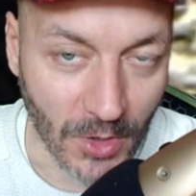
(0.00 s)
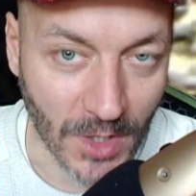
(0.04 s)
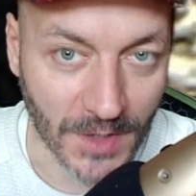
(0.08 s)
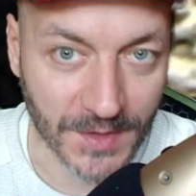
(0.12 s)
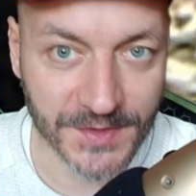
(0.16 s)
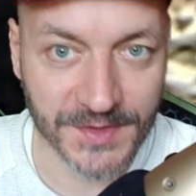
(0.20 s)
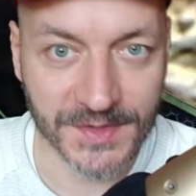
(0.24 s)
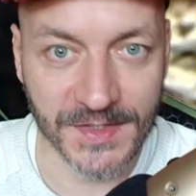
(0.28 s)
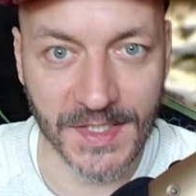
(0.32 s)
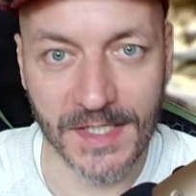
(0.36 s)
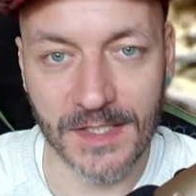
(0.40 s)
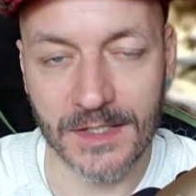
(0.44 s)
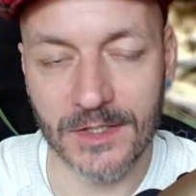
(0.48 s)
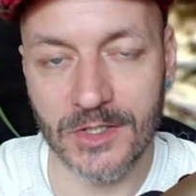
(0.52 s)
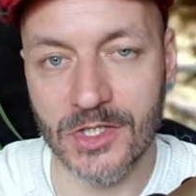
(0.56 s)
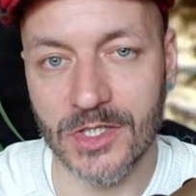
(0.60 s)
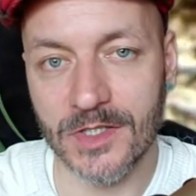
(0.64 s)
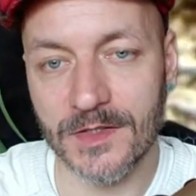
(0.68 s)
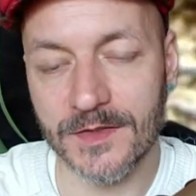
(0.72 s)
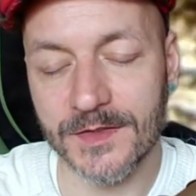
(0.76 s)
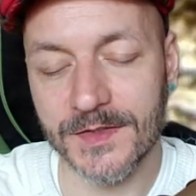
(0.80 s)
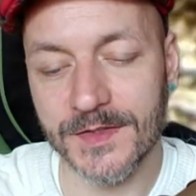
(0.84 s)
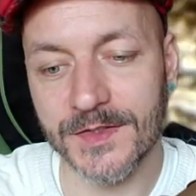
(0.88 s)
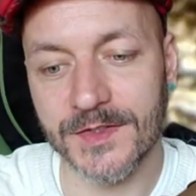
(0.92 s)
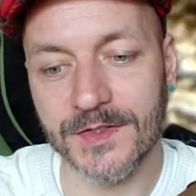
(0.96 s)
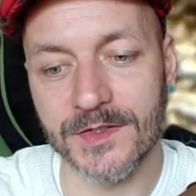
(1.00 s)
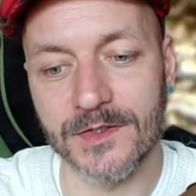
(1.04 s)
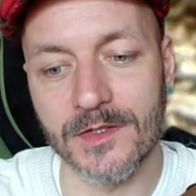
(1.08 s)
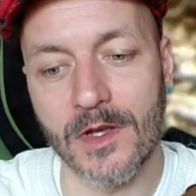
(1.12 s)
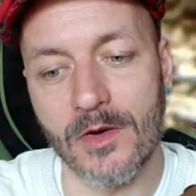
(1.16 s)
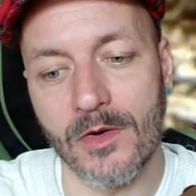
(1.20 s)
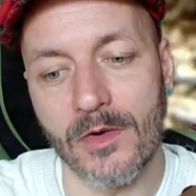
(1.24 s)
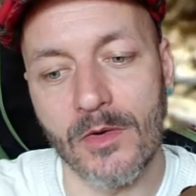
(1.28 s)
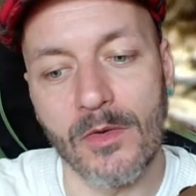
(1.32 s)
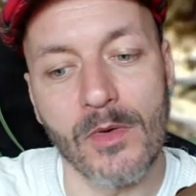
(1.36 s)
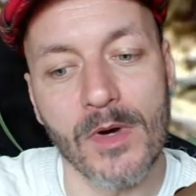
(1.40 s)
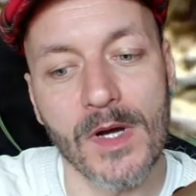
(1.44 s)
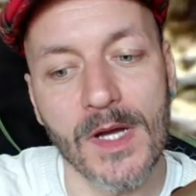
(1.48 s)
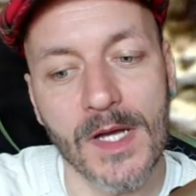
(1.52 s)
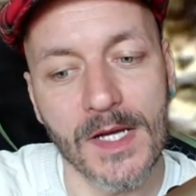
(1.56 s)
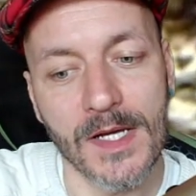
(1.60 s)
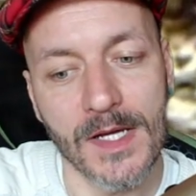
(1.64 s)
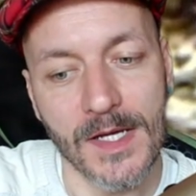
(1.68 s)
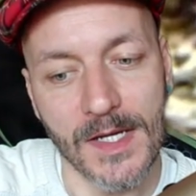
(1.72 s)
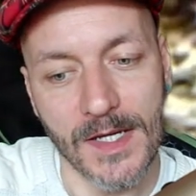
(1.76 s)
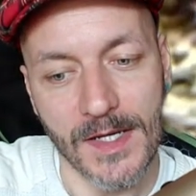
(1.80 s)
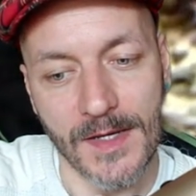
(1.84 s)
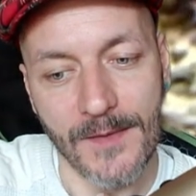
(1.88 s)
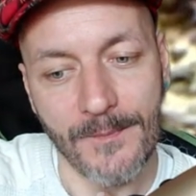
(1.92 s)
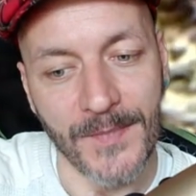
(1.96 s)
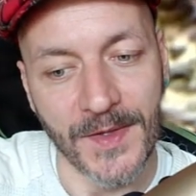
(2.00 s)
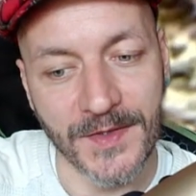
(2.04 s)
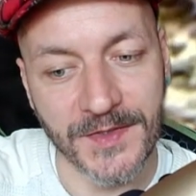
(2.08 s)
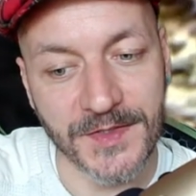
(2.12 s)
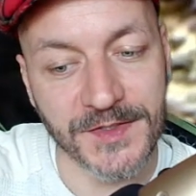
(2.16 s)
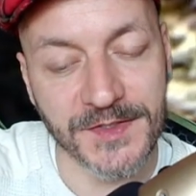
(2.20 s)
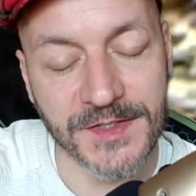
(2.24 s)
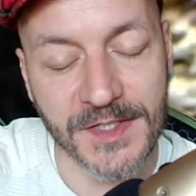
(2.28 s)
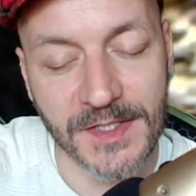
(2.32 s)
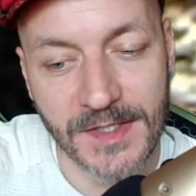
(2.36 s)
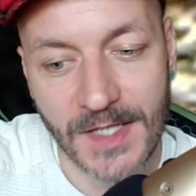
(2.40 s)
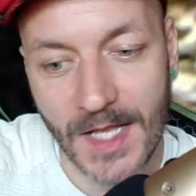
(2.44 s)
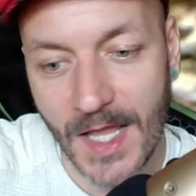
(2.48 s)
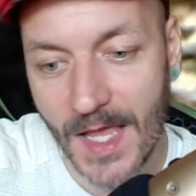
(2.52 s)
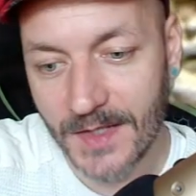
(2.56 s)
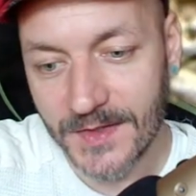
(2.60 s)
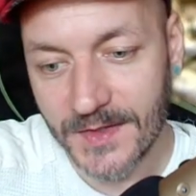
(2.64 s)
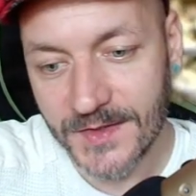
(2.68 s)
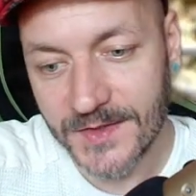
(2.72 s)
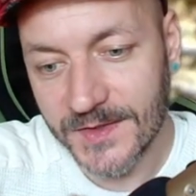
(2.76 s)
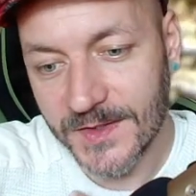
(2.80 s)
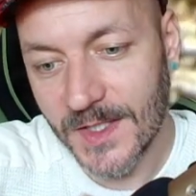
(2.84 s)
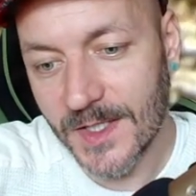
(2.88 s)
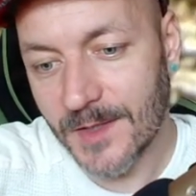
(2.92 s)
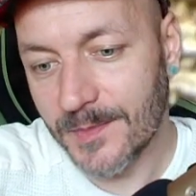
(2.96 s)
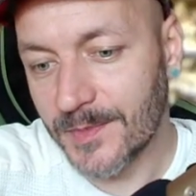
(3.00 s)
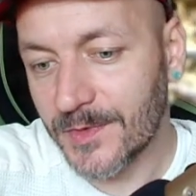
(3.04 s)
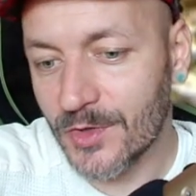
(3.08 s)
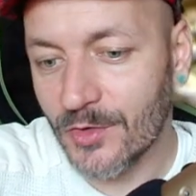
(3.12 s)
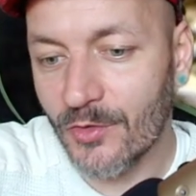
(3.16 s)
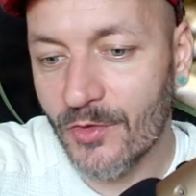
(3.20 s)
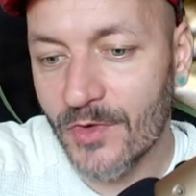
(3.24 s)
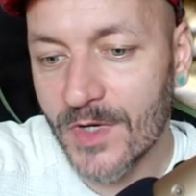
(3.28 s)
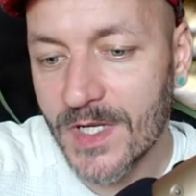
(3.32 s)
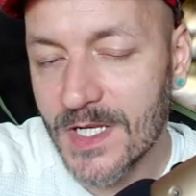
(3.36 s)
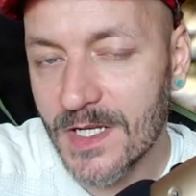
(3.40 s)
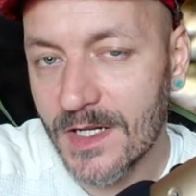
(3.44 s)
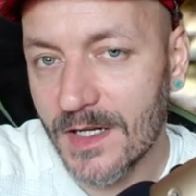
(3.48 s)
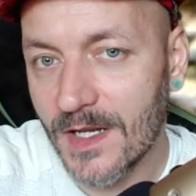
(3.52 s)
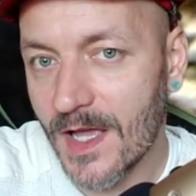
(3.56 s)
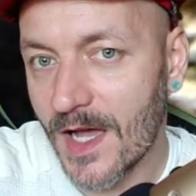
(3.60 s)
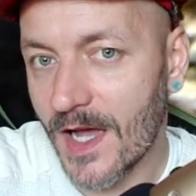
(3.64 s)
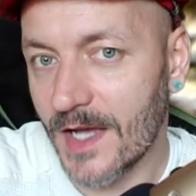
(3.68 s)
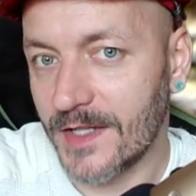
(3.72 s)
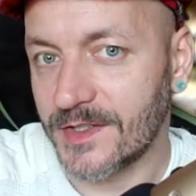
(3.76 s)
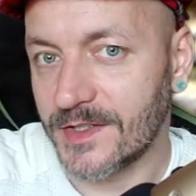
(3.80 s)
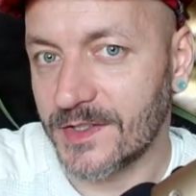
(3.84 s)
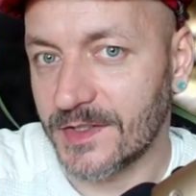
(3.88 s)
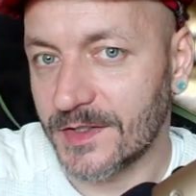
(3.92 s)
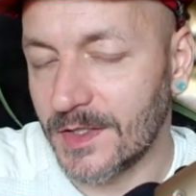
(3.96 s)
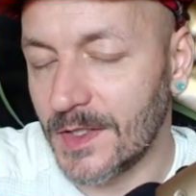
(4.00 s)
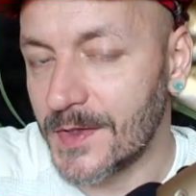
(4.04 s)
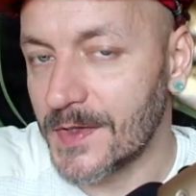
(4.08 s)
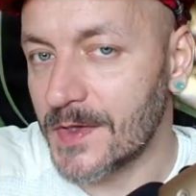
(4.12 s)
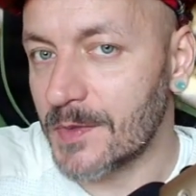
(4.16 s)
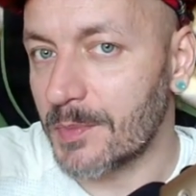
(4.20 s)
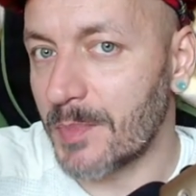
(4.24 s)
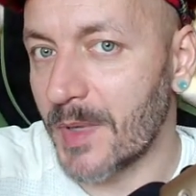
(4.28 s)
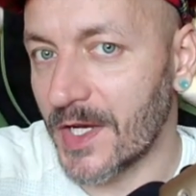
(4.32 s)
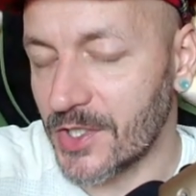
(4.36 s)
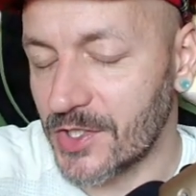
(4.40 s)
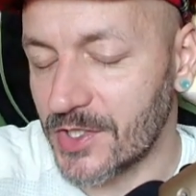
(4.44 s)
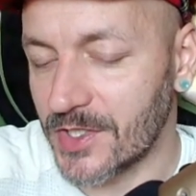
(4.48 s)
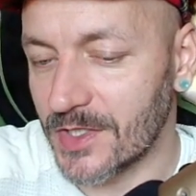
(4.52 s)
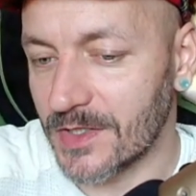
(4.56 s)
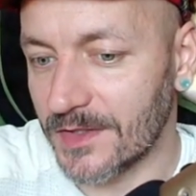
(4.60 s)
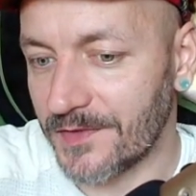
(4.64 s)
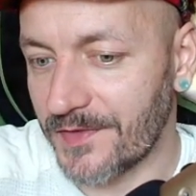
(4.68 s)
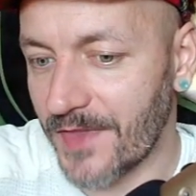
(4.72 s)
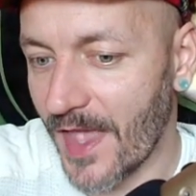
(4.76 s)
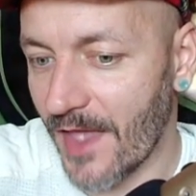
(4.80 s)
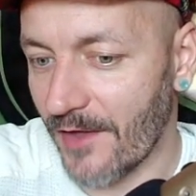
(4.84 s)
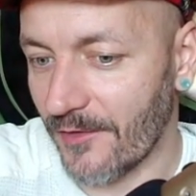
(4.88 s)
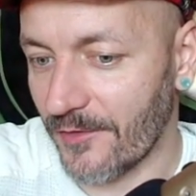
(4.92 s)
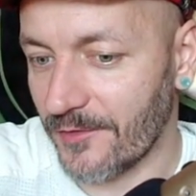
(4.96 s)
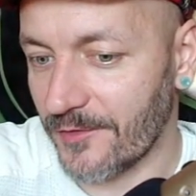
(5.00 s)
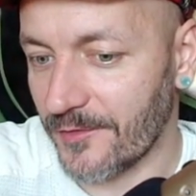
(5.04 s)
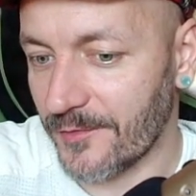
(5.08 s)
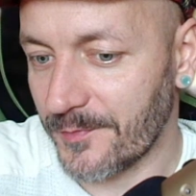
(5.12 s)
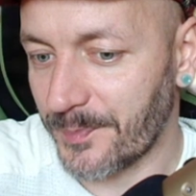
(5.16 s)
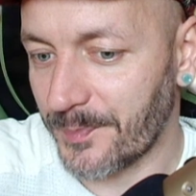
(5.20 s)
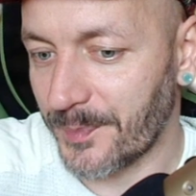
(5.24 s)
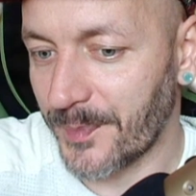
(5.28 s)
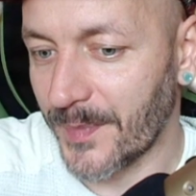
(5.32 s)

sections. So this is the next step to realize the spatial depth.